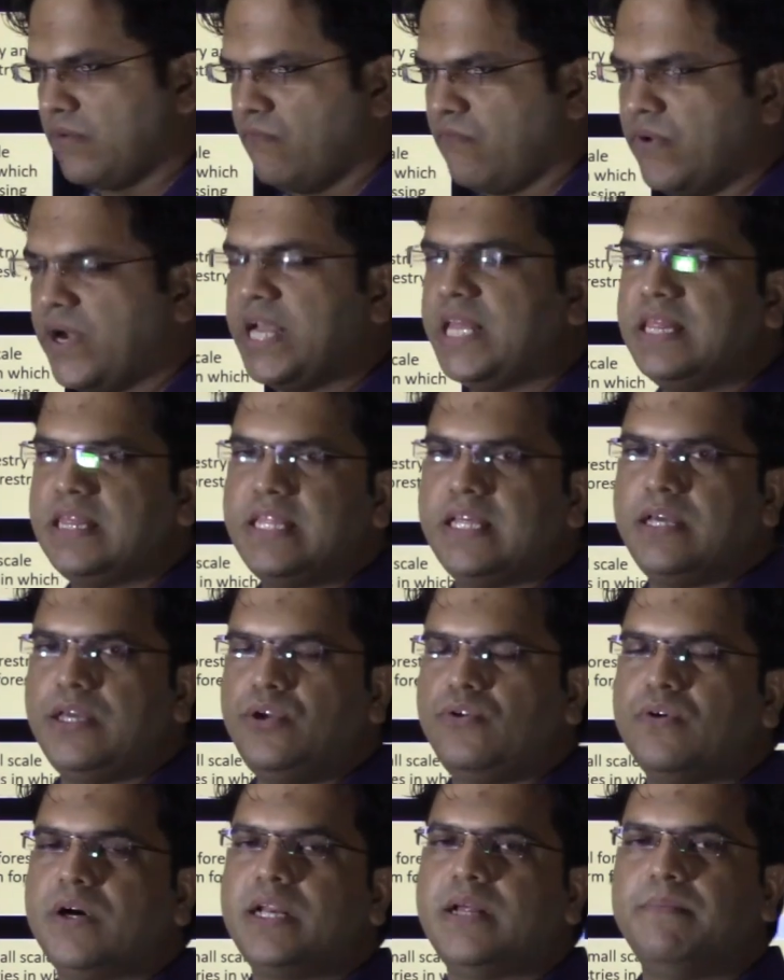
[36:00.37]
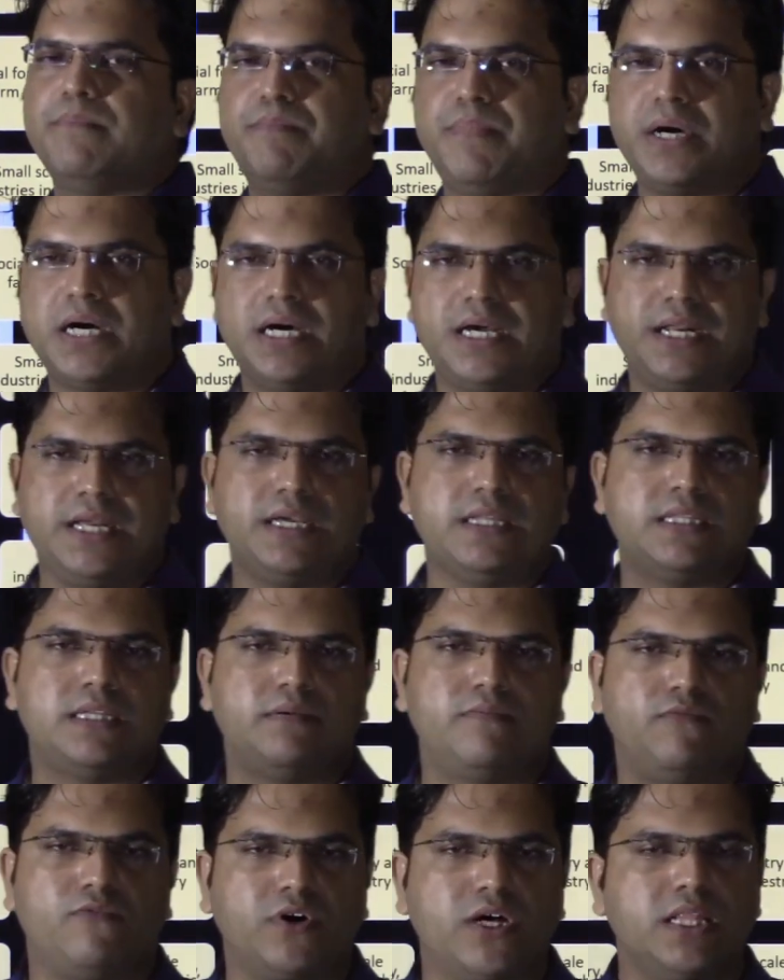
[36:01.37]
while you are empowering
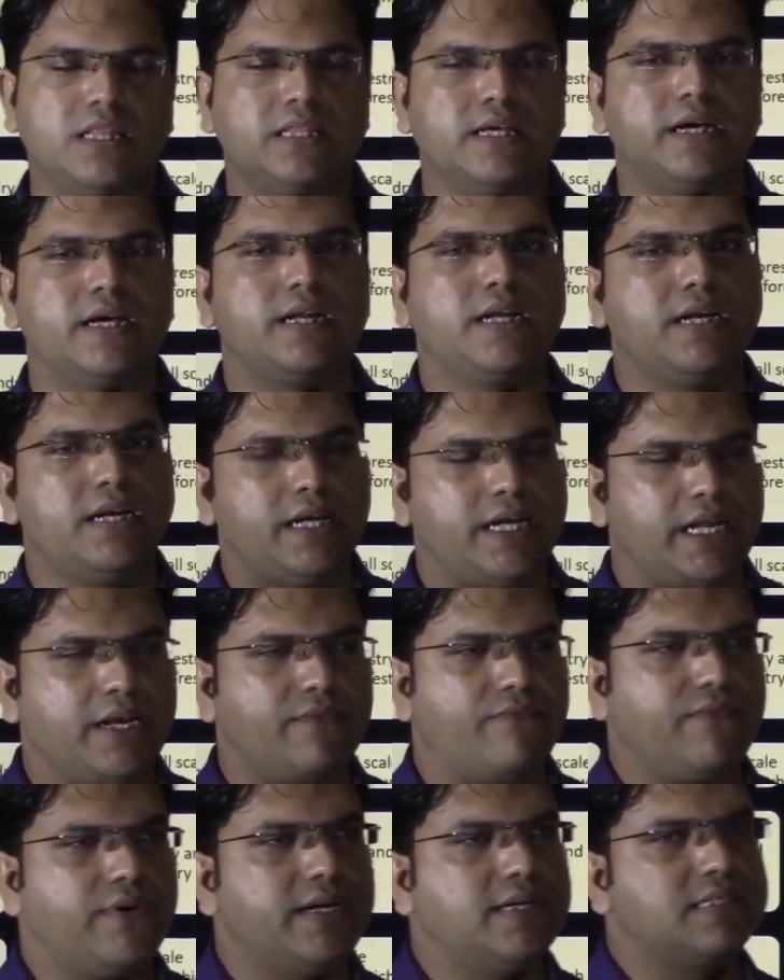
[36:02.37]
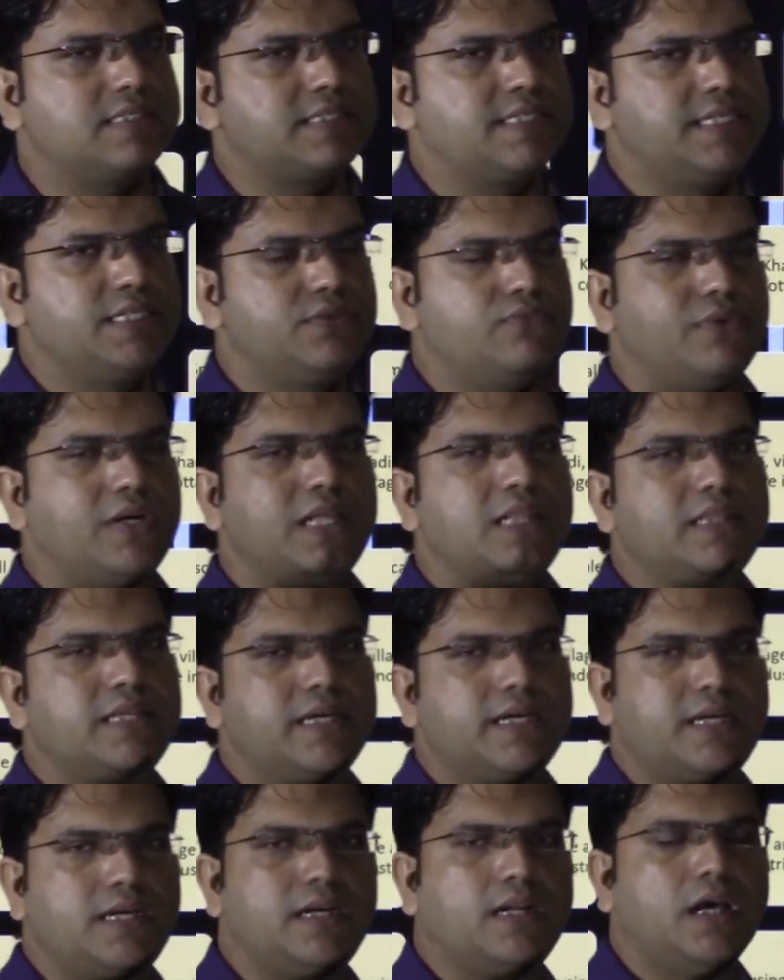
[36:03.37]
them, while they are in infant stage, while they
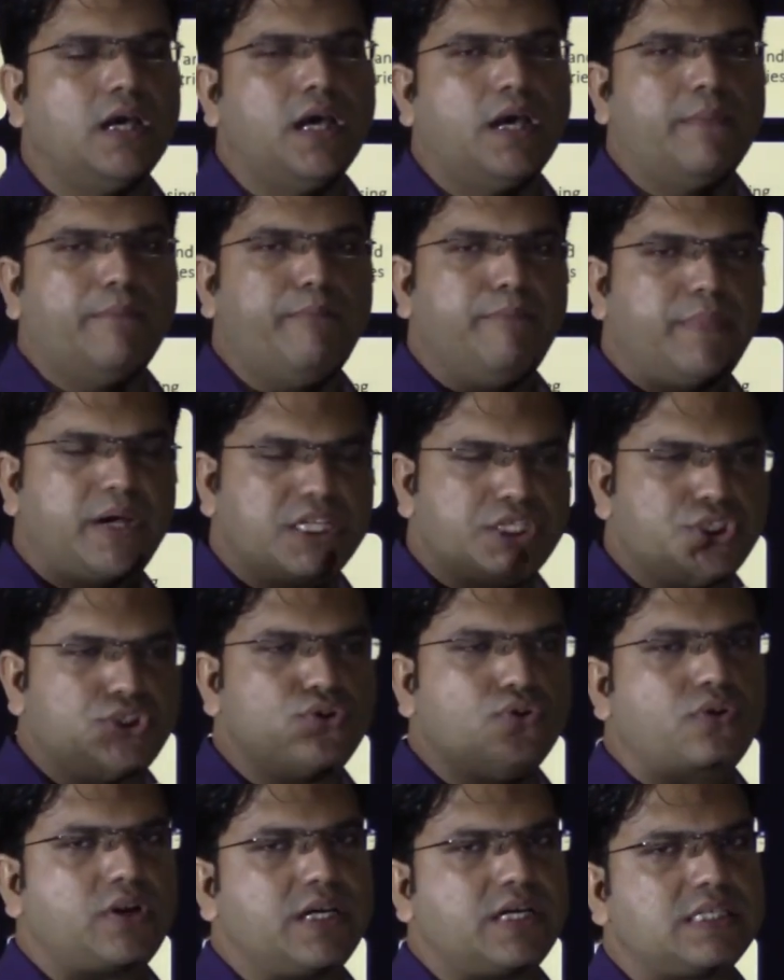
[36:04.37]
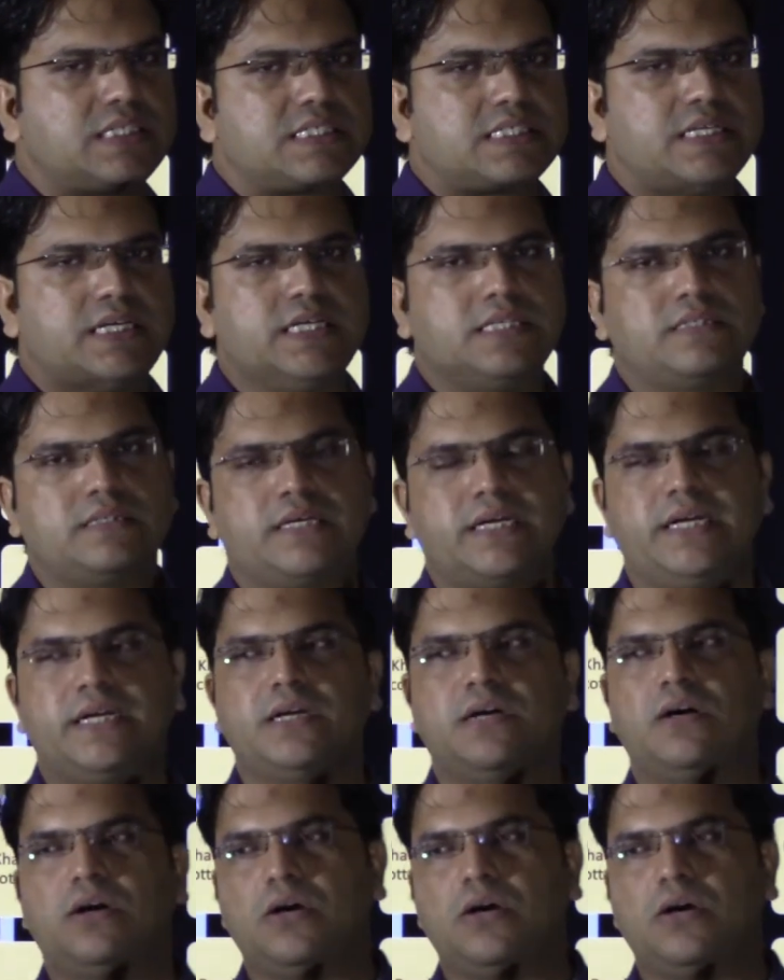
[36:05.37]
are in maturing stage, right,